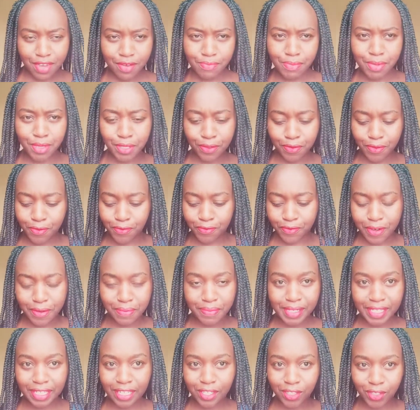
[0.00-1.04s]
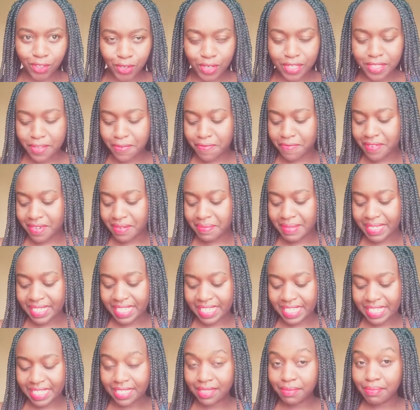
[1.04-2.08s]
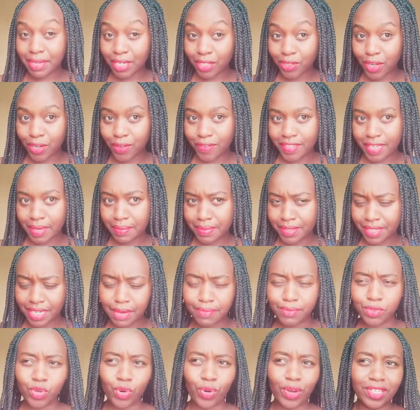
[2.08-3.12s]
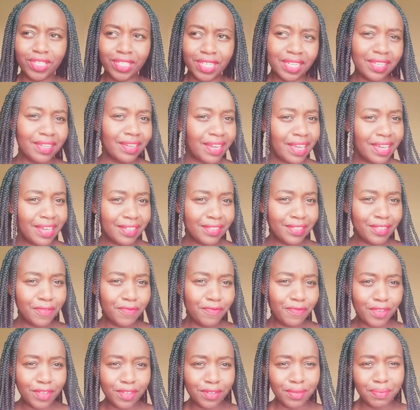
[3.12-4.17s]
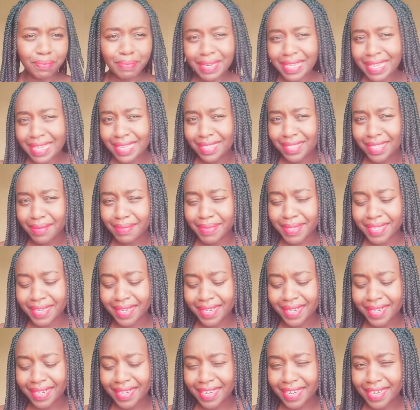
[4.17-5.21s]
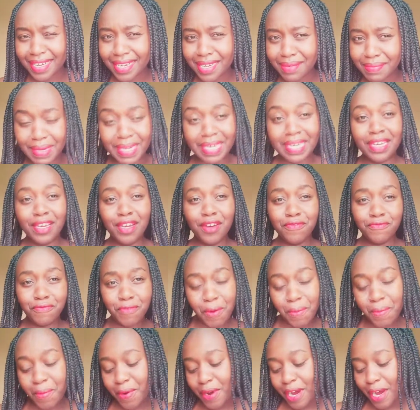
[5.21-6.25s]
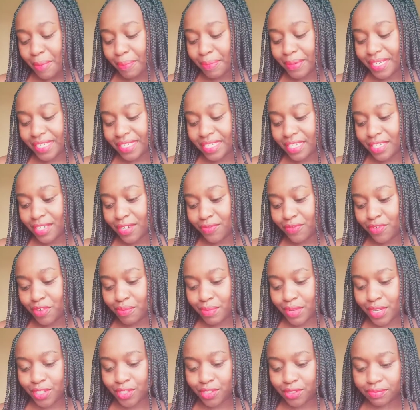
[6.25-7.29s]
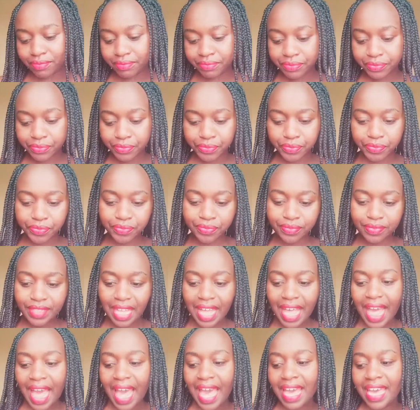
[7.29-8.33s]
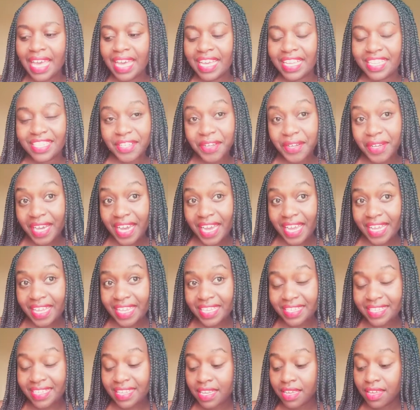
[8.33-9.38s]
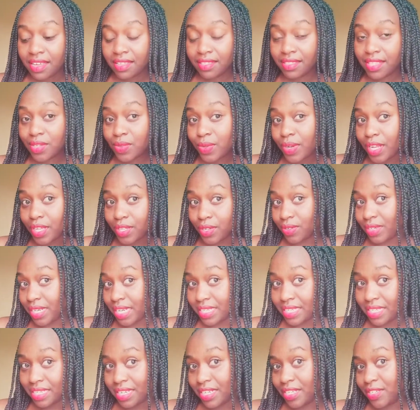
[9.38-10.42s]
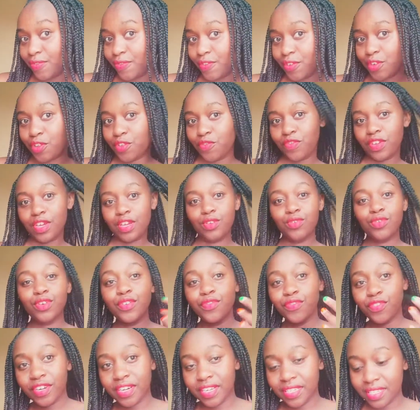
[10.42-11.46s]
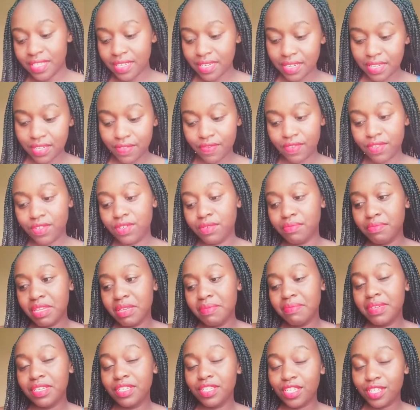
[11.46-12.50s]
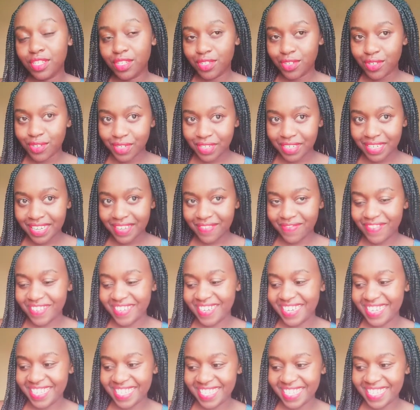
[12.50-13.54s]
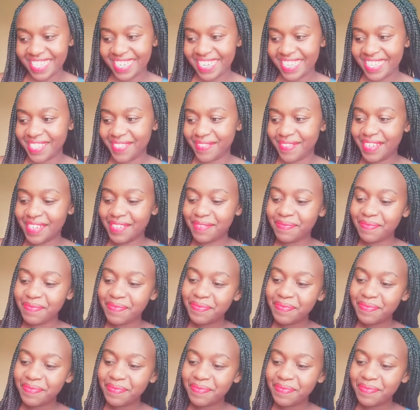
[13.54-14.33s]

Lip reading: family. Join the family, make sure you subscribe to our channel, like the video, please subscribe for more updated information. So guys, this one is not a serious video. If you are looking for a serious video, maybe it is not a very serious one.